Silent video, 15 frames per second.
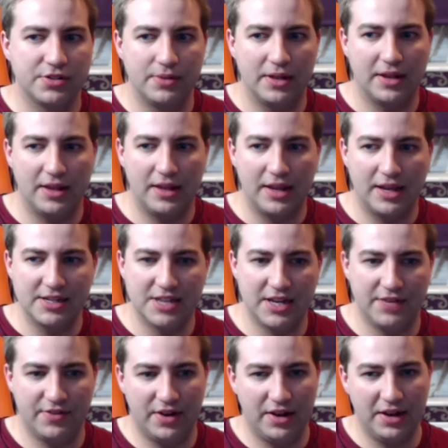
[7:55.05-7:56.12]
Like I said,
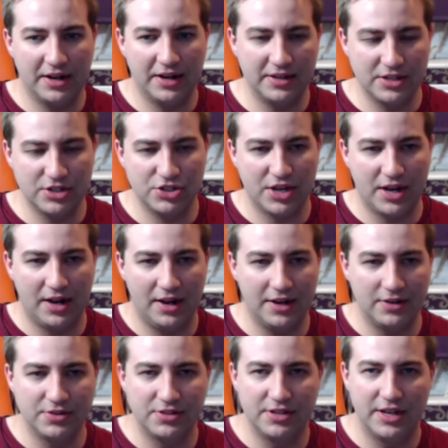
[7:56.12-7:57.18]
I've unlinked this channel now
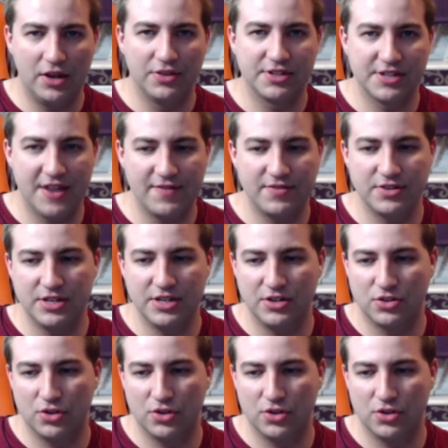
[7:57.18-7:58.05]
today on the 17th